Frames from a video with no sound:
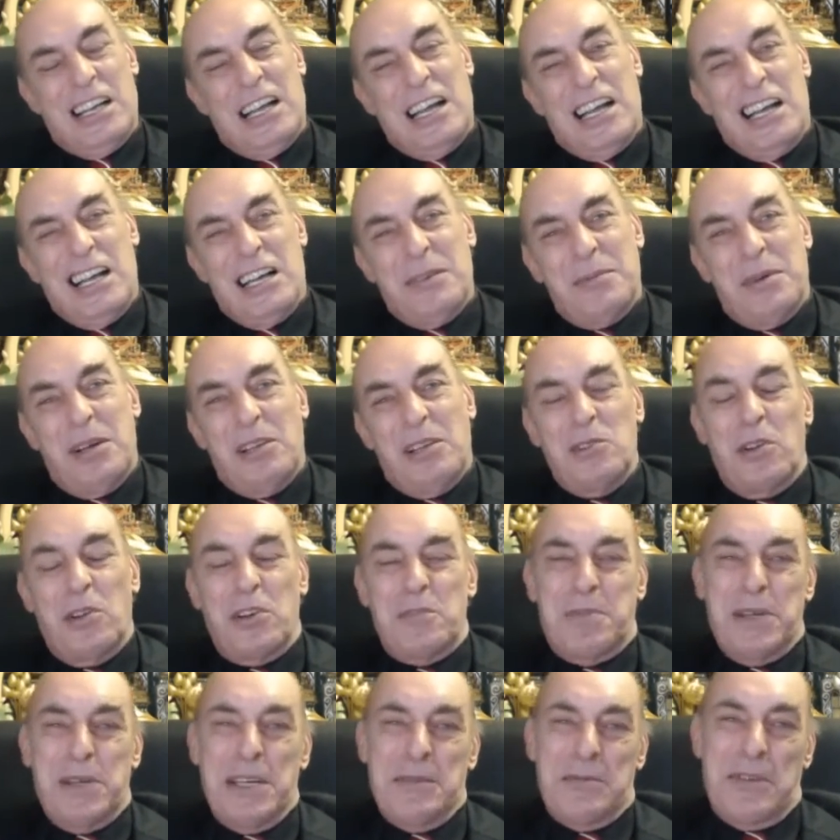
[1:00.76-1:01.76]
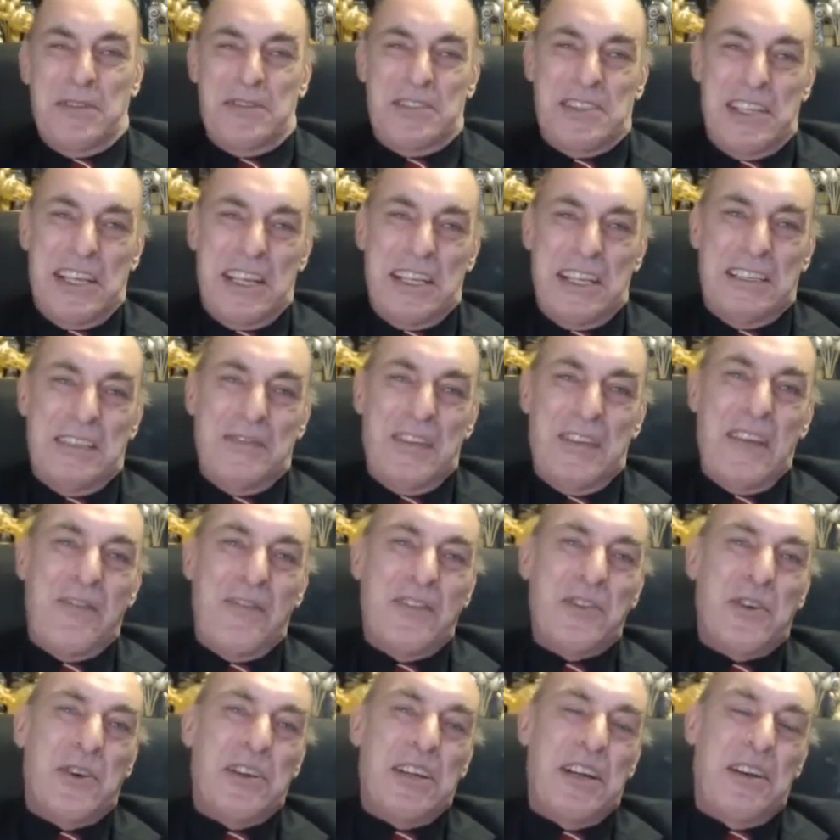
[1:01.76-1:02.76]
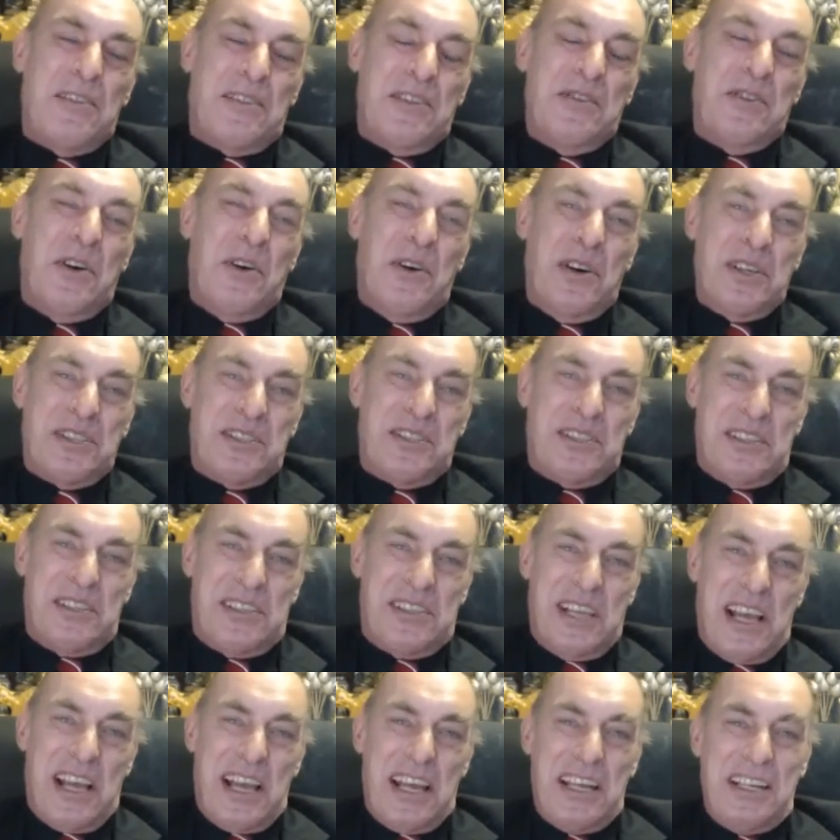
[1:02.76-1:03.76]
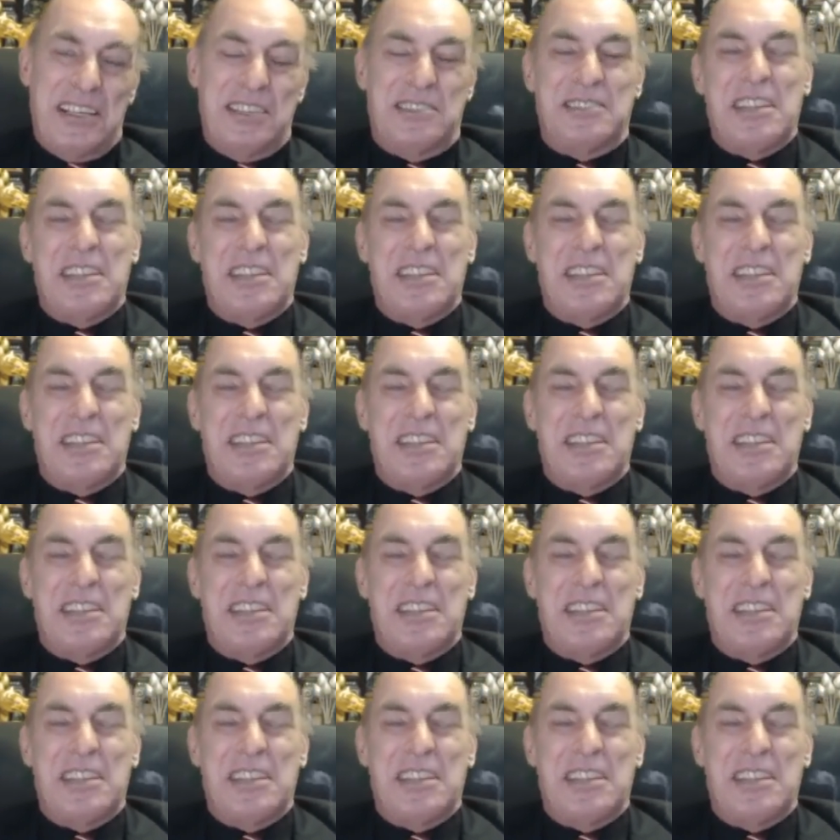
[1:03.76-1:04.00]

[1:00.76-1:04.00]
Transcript: a lot of people have said, if you haven't got anything nice to say,